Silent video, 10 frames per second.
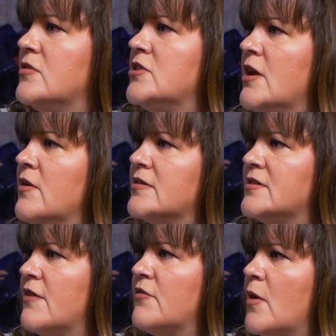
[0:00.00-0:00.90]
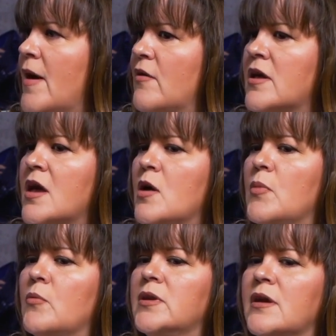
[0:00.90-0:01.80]
the generic stuff come out, yeah.
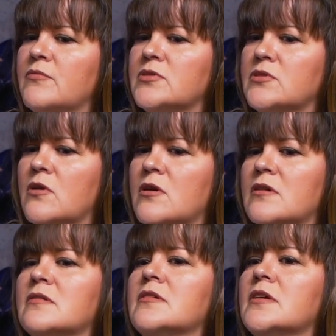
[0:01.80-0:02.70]
but we never saw.